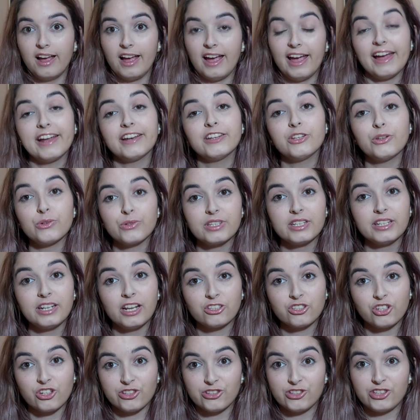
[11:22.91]
And using a
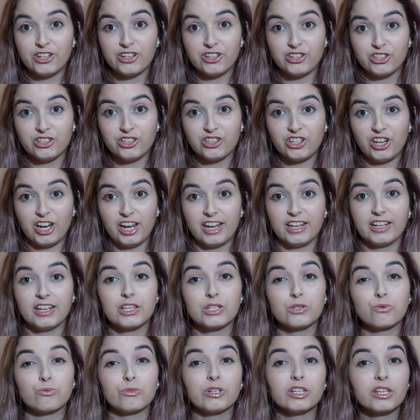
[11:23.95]
transition shade
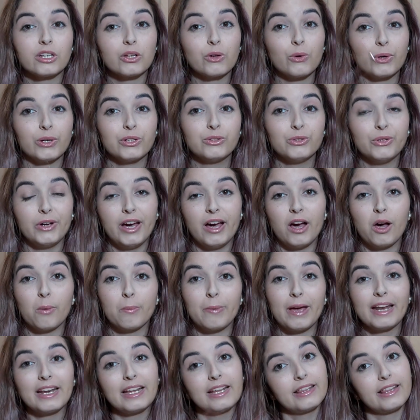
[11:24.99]
is really going to help
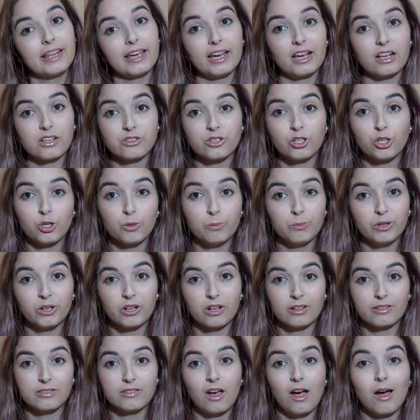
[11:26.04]
anything else that you put
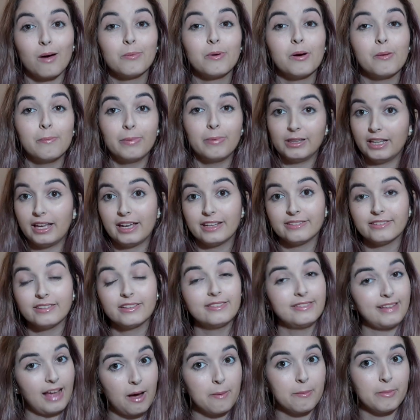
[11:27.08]
on top blend
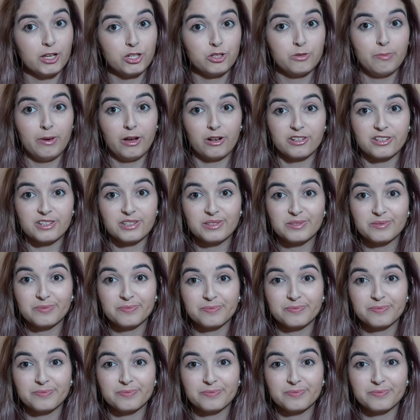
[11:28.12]
that much better.